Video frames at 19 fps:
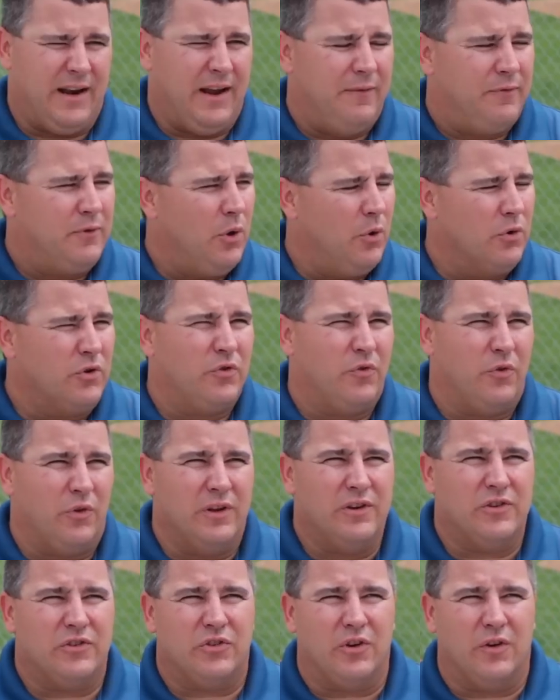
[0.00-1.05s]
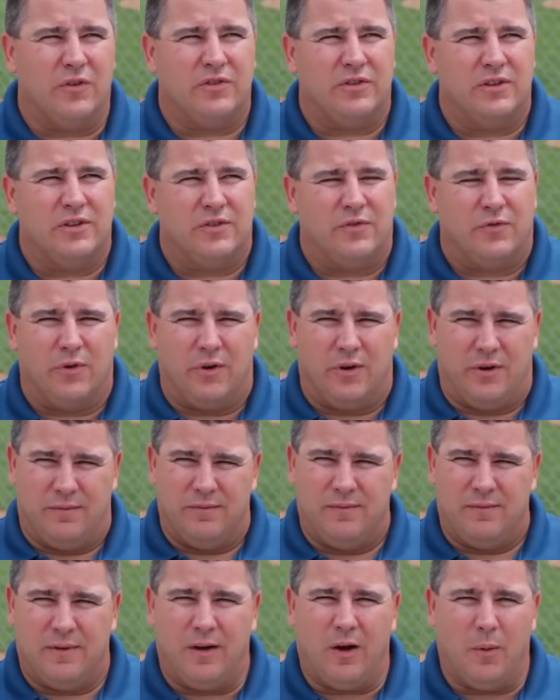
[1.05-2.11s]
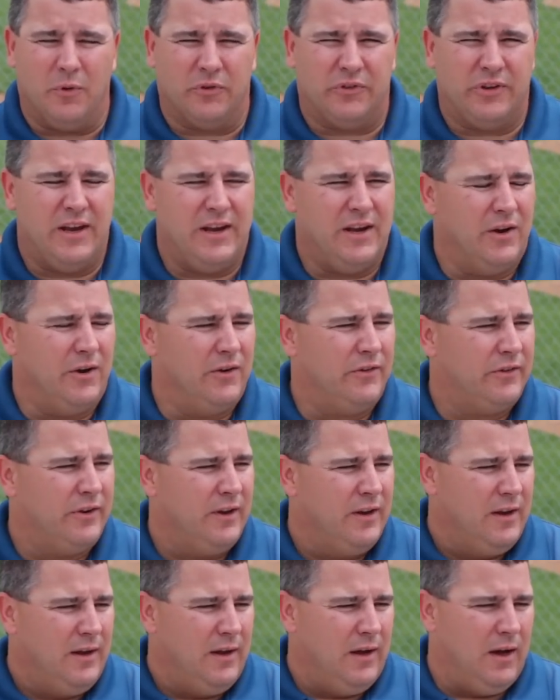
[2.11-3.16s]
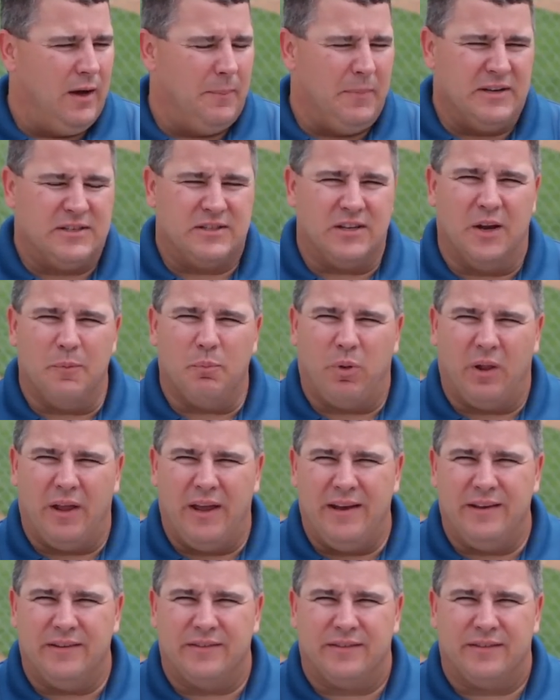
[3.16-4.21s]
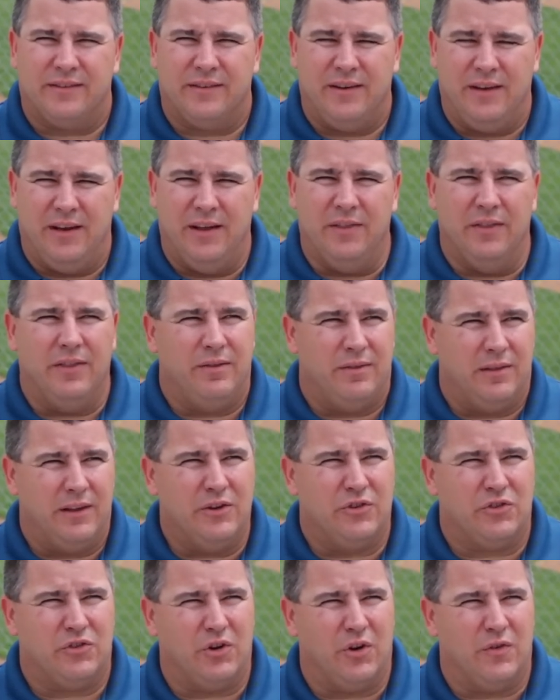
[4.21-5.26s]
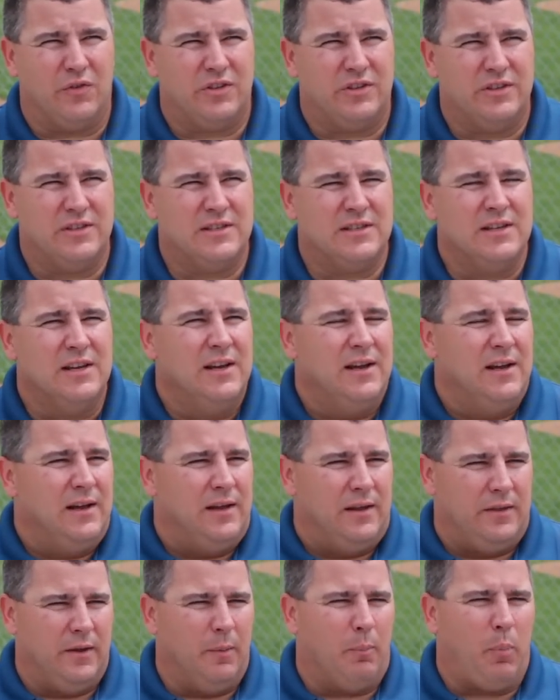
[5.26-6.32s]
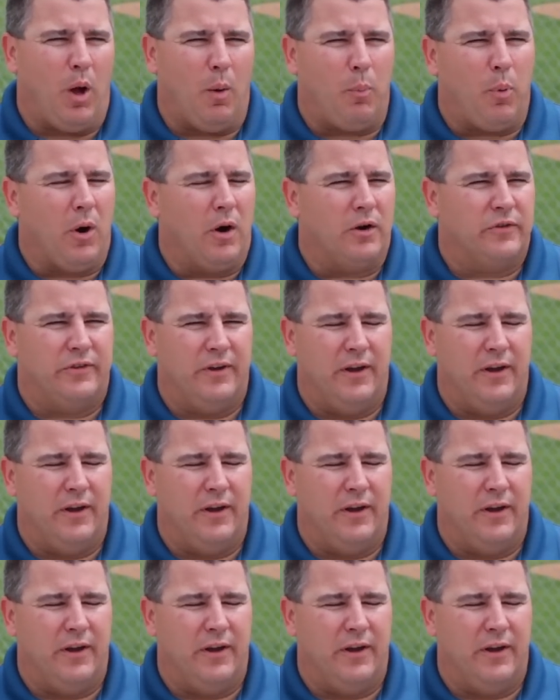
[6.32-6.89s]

I've coached for Leisure Services for almost eight years. Uh, my son plays in Leisure Services. The ballparks